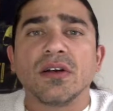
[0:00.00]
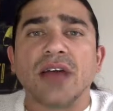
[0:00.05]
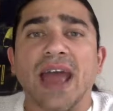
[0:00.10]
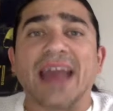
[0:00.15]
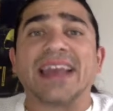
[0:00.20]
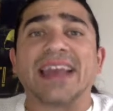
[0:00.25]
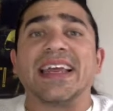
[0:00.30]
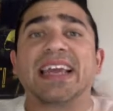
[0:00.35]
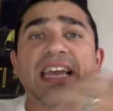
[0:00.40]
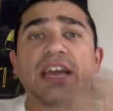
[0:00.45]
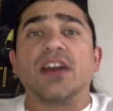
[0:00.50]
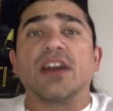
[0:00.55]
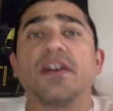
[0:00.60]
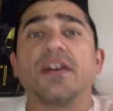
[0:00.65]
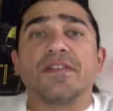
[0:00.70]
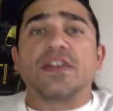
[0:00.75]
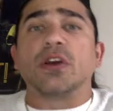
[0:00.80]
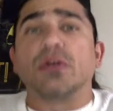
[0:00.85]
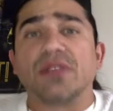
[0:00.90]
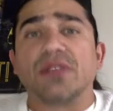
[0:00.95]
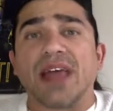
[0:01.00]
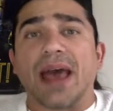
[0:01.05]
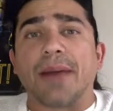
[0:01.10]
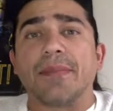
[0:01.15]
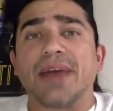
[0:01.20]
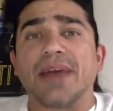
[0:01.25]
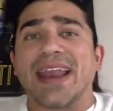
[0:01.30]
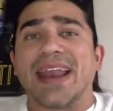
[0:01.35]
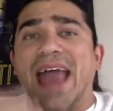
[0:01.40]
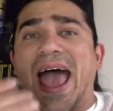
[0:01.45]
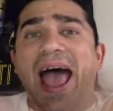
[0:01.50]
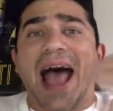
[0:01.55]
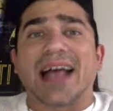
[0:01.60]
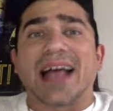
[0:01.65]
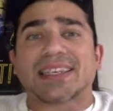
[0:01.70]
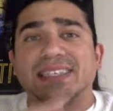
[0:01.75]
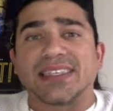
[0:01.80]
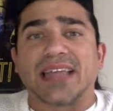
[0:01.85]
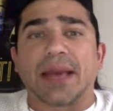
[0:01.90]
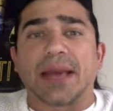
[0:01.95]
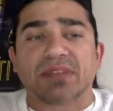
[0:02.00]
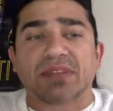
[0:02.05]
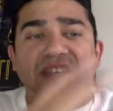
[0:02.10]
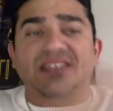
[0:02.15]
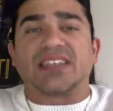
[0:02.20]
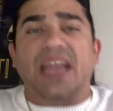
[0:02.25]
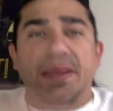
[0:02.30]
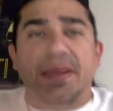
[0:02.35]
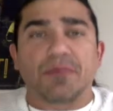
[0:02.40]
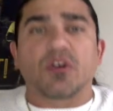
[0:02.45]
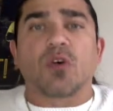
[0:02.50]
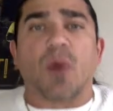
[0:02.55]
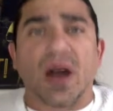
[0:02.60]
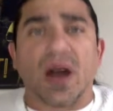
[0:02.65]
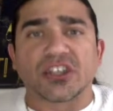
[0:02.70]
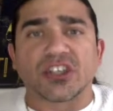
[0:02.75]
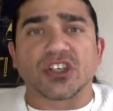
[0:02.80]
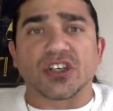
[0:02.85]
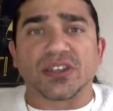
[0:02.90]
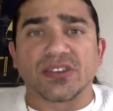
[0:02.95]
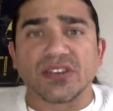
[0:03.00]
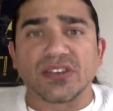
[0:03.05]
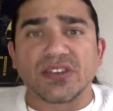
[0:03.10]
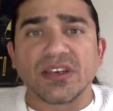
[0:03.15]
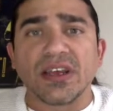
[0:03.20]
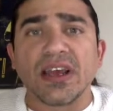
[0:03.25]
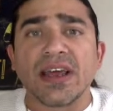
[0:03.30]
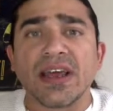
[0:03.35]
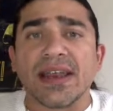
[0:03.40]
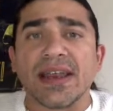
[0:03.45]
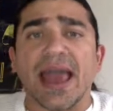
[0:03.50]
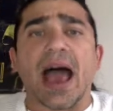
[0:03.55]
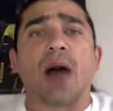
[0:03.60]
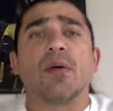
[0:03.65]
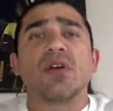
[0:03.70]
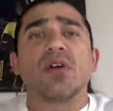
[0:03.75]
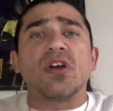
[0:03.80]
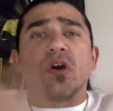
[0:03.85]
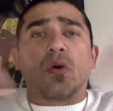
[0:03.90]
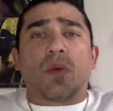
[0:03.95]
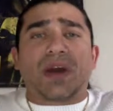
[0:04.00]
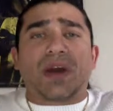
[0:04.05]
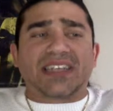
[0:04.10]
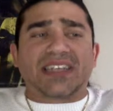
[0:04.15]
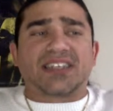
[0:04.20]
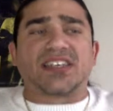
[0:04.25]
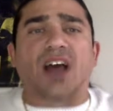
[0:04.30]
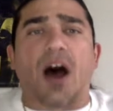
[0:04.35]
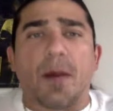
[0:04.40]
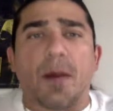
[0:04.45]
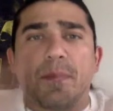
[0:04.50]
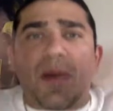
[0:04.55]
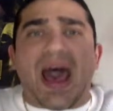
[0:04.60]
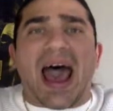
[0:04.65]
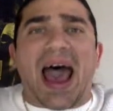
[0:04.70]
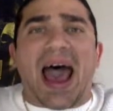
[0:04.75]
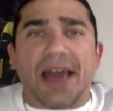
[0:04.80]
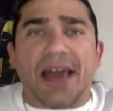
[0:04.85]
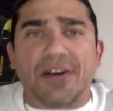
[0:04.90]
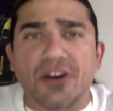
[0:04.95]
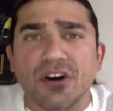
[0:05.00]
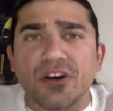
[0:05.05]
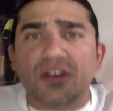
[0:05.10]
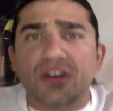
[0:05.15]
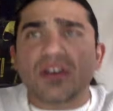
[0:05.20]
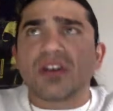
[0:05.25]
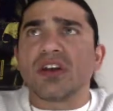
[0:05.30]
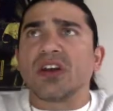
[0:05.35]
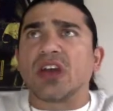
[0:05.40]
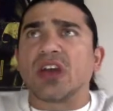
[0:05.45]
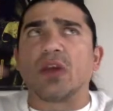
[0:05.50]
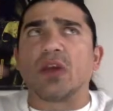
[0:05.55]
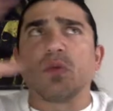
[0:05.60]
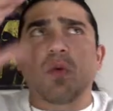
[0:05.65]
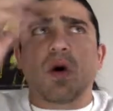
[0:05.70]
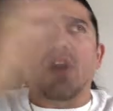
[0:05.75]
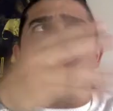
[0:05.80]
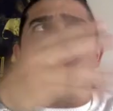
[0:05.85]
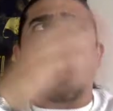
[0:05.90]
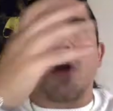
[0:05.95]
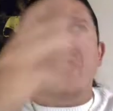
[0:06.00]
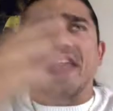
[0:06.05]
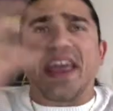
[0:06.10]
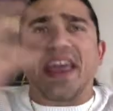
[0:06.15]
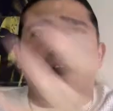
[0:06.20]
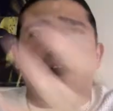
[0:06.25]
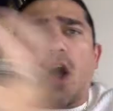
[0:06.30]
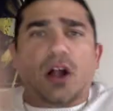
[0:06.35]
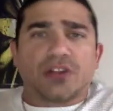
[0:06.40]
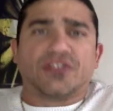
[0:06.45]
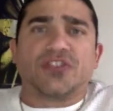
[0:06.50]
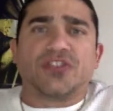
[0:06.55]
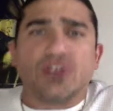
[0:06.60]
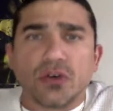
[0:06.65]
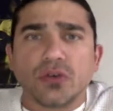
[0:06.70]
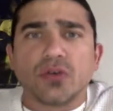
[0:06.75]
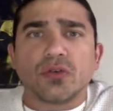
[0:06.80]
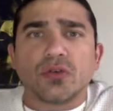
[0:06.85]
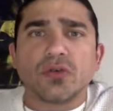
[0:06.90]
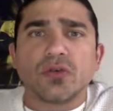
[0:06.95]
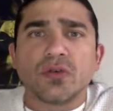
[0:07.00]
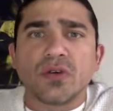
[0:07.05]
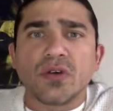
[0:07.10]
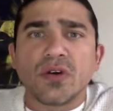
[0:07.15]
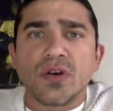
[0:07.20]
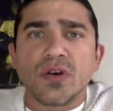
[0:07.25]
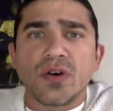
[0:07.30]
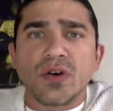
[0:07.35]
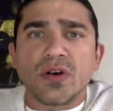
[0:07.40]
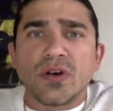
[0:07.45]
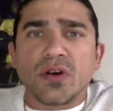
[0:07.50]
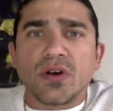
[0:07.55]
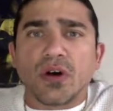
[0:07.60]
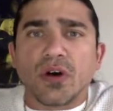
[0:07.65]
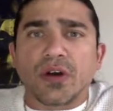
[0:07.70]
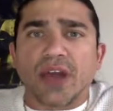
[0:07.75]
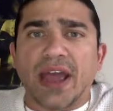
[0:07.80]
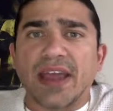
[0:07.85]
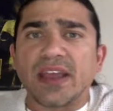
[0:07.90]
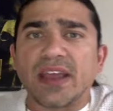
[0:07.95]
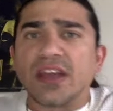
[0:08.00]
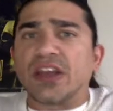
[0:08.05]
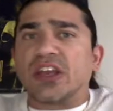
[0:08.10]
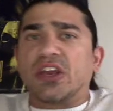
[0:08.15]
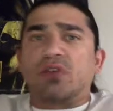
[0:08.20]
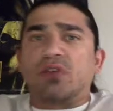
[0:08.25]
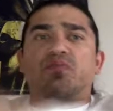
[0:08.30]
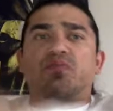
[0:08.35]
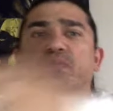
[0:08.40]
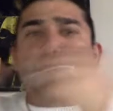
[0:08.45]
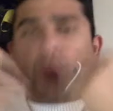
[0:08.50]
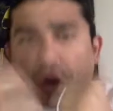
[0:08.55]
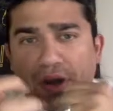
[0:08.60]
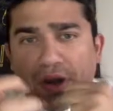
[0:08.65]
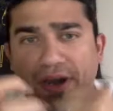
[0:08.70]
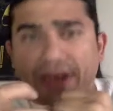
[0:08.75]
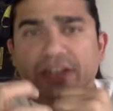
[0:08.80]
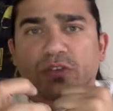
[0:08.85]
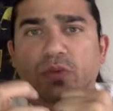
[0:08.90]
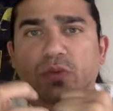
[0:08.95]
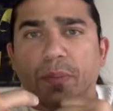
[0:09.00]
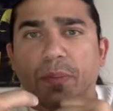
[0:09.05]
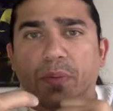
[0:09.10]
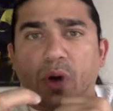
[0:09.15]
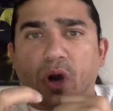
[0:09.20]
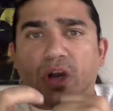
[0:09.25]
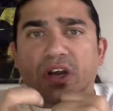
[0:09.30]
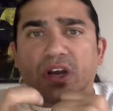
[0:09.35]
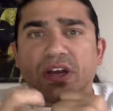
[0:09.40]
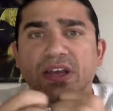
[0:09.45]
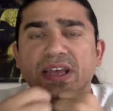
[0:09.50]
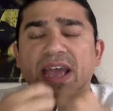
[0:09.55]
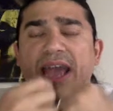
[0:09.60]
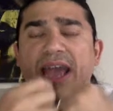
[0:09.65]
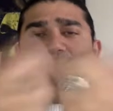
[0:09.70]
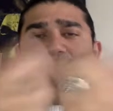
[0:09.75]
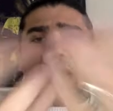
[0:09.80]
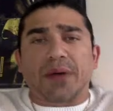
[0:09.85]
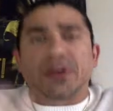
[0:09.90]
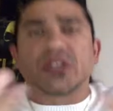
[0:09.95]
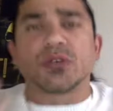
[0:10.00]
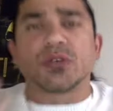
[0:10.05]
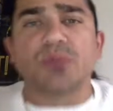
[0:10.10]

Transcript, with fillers: and he interviewed them and asked them the same questions. Now, when he saw a pattern in what they all do, okay, he put it into a book, and now he's